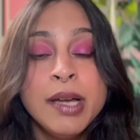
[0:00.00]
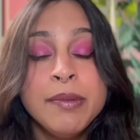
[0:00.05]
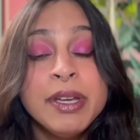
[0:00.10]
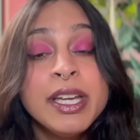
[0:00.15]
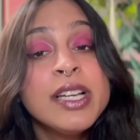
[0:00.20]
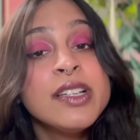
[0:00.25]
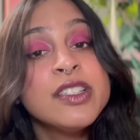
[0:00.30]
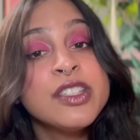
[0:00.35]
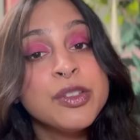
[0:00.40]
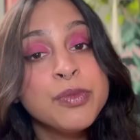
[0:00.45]

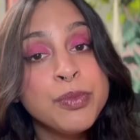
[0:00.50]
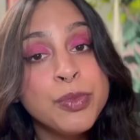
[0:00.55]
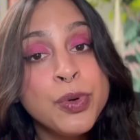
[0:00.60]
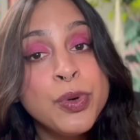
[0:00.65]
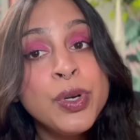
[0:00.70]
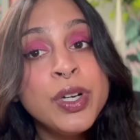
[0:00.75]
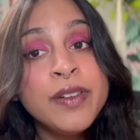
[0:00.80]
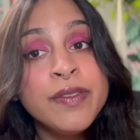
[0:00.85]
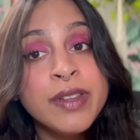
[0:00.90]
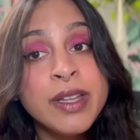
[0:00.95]
because the
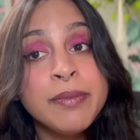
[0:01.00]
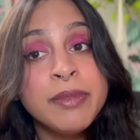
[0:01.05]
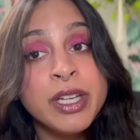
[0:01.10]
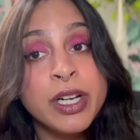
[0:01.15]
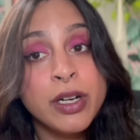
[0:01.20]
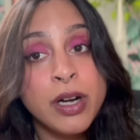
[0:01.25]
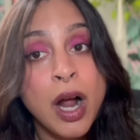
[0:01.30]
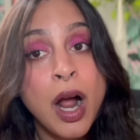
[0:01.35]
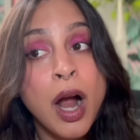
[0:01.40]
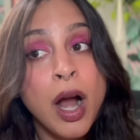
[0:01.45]
more of them
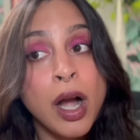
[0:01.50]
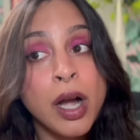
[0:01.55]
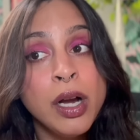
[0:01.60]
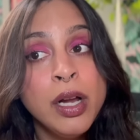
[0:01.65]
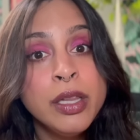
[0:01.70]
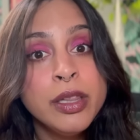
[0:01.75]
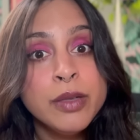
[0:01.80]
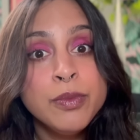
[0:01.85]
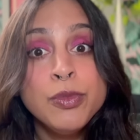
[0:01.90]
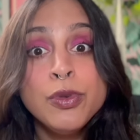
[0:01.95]
there are,
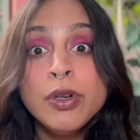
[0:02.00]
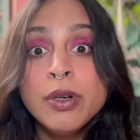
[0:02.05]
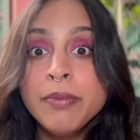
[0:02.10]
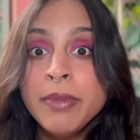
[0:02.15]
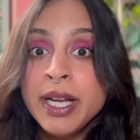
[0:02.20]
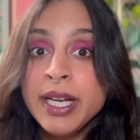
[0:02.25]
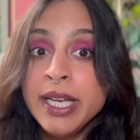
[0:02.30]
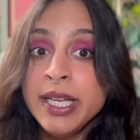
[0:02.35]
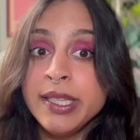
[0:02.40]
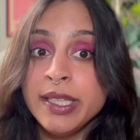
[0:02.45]
the more
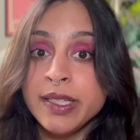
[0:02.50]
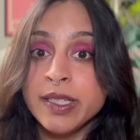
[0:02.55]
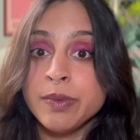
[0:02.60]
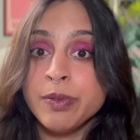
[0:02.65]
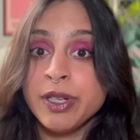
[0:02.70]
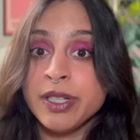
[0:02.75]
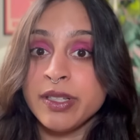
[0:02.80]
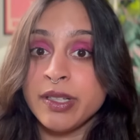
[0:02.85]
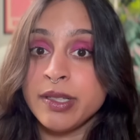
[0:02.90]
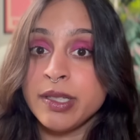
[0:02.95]
money these
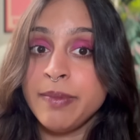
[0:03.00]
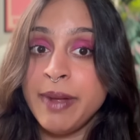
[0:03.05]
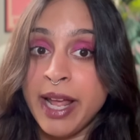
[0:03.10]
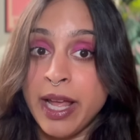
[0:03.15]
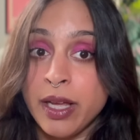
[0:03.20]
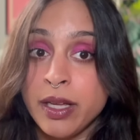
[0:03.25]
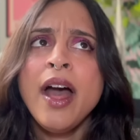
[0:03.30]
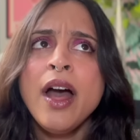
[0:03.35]
prisons make.